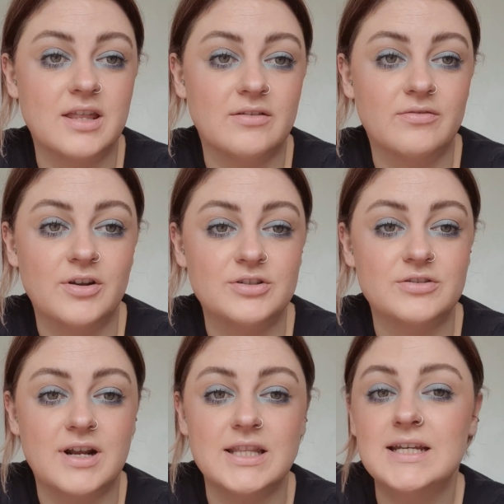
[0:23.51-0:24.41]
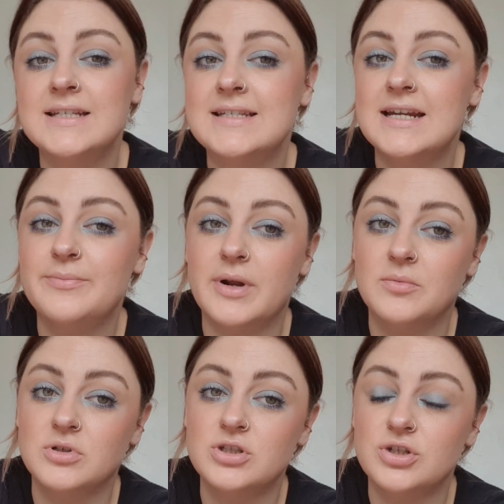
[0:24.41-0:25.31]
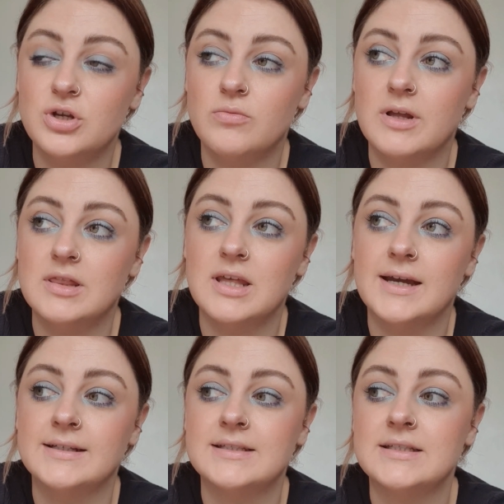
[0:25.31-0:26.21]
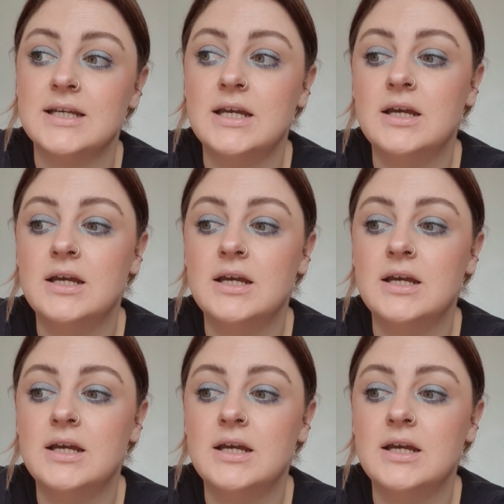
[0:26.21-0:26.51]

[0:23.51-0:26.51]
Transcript: that float around the internet, but I'm going to show you one that